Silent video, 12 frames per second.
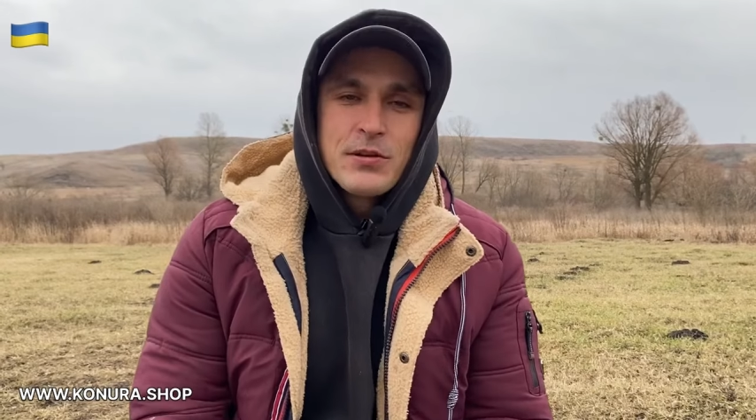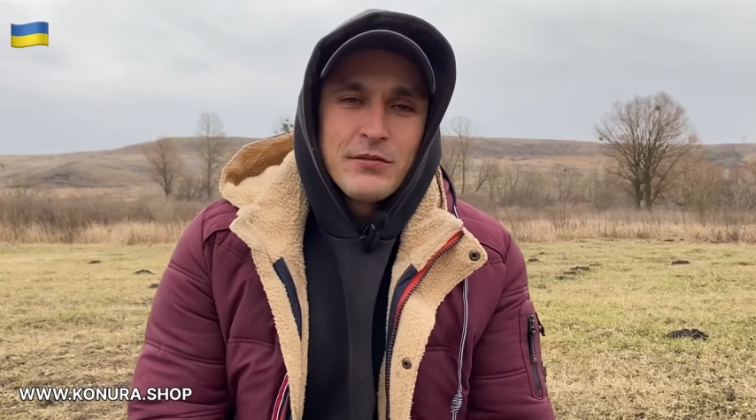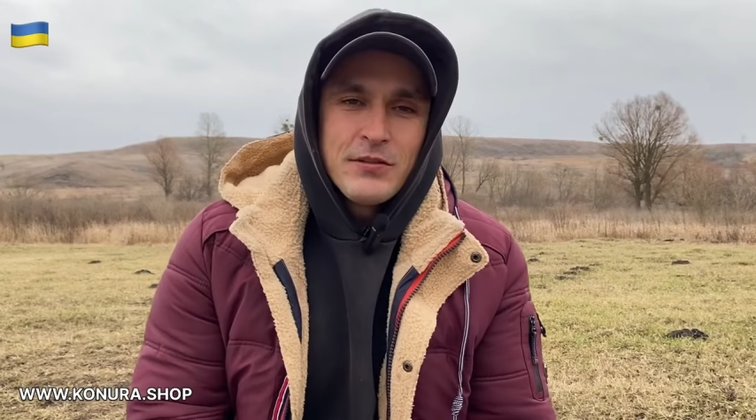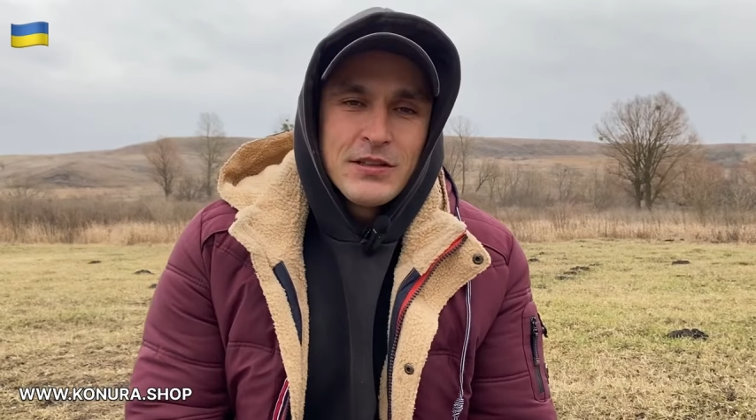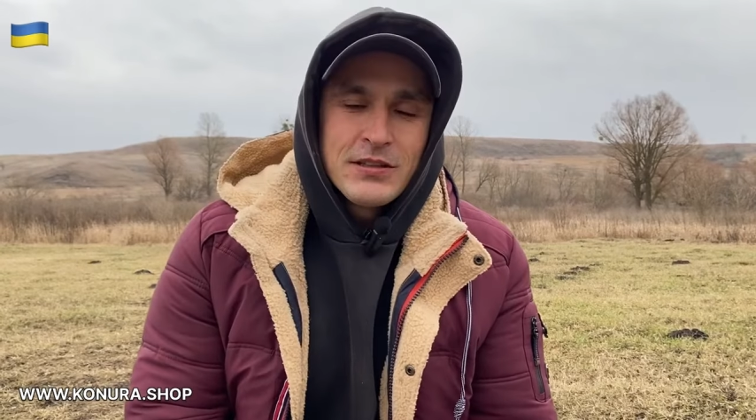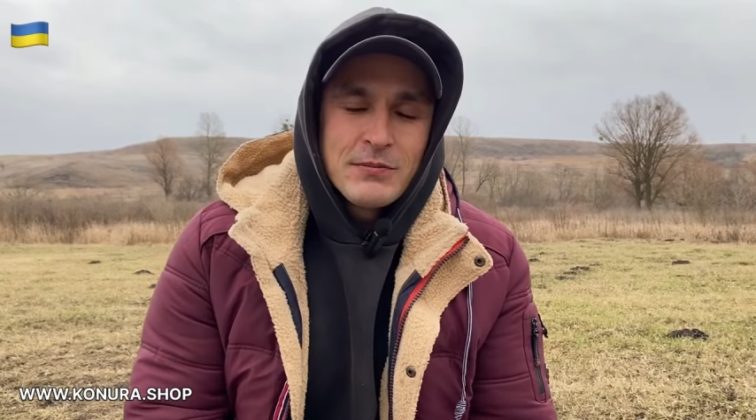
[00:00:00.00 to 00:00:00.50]

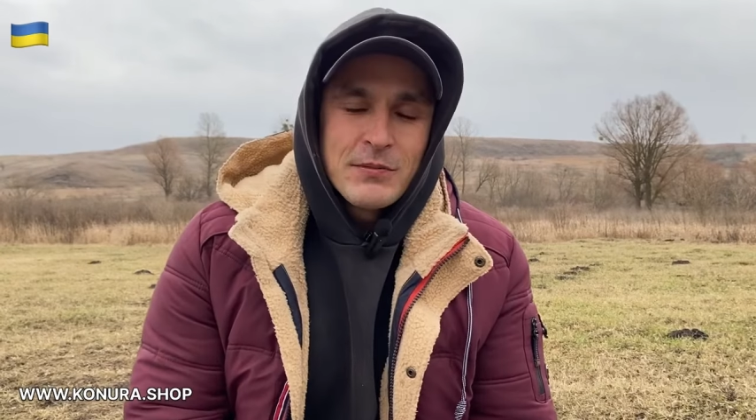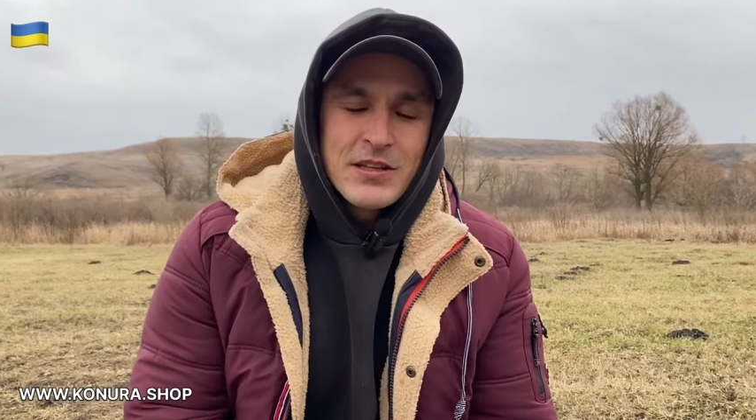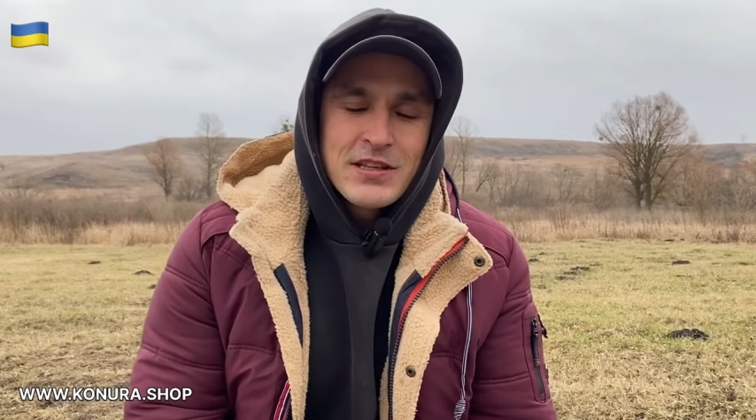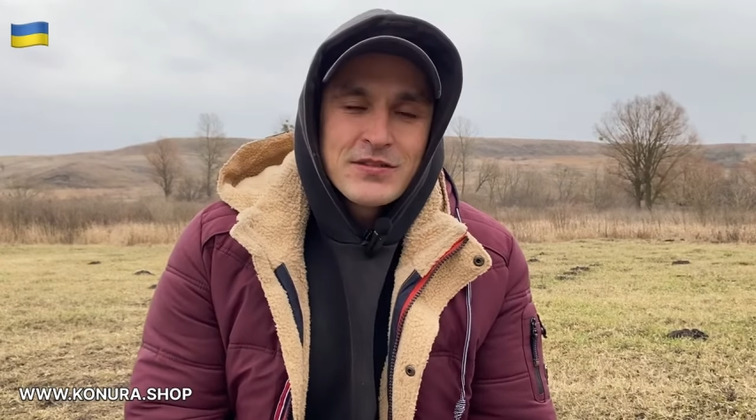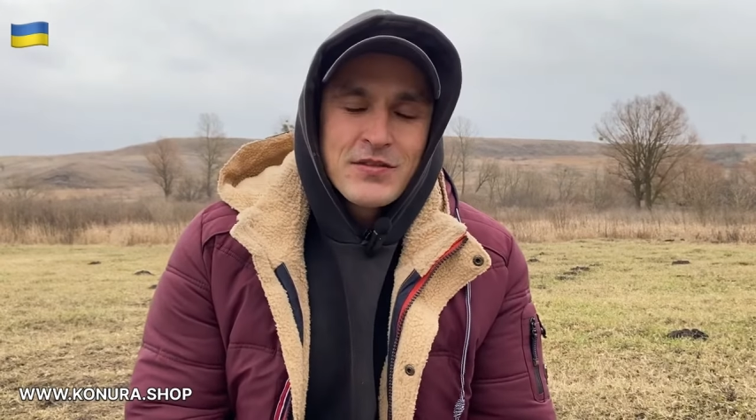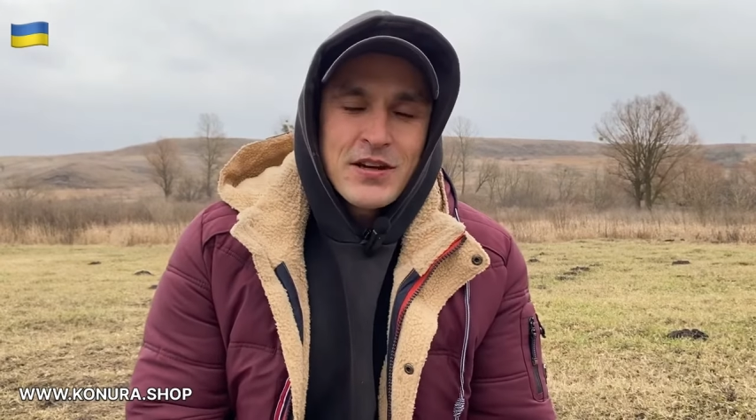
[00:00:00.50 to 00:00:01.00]
Hello
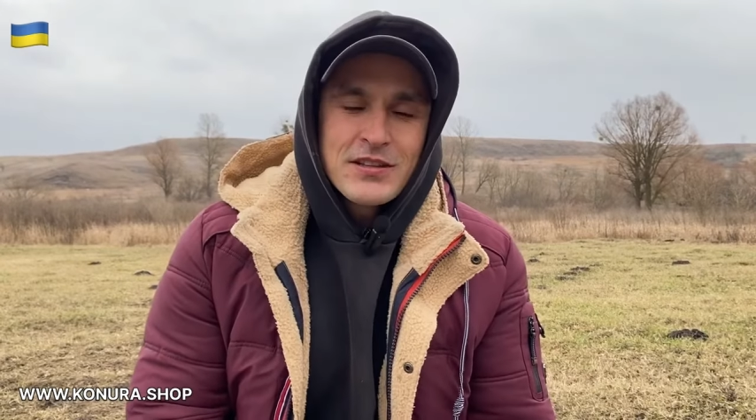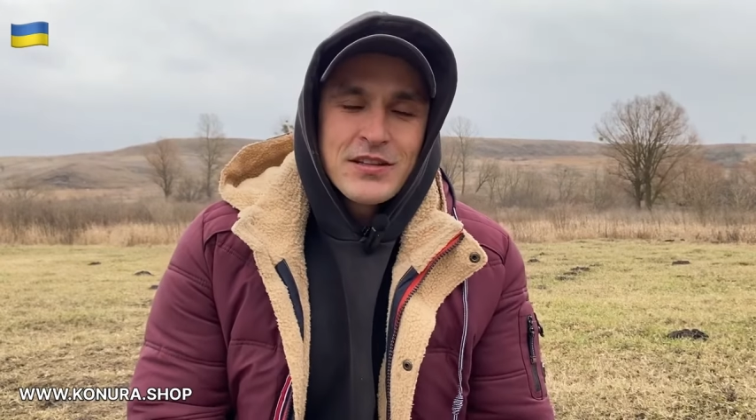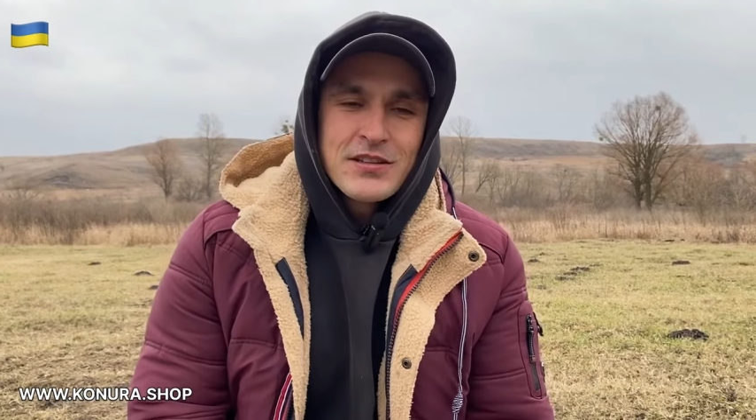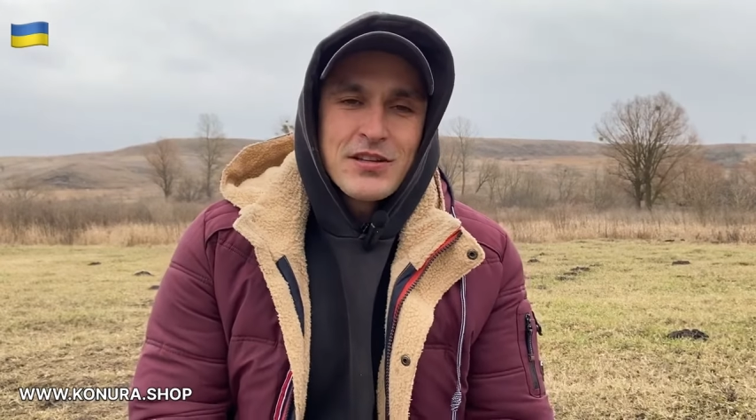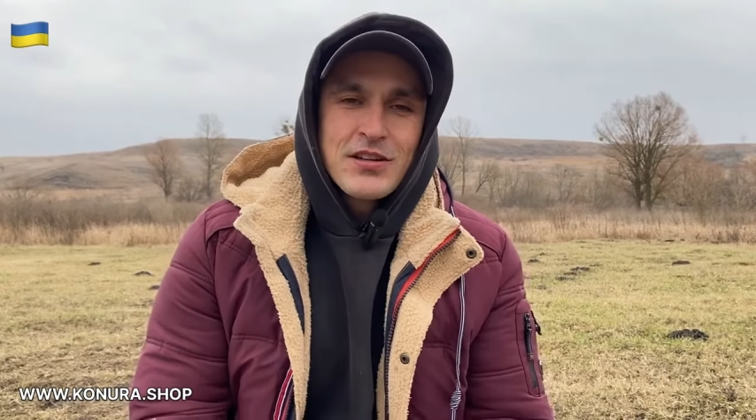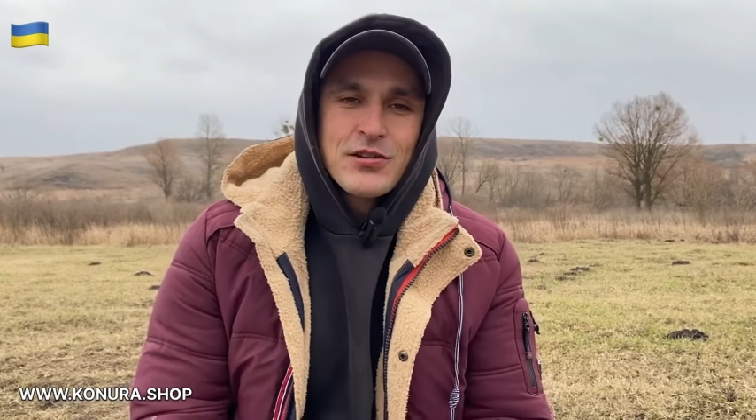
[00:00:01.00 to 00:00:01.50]
everyone,
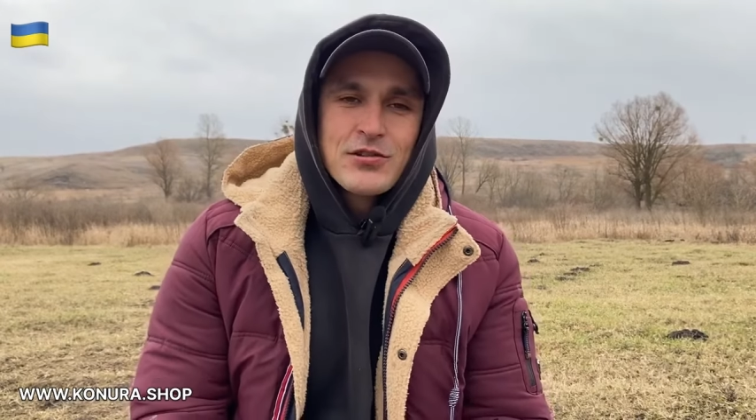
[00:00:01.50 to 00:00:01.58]
my name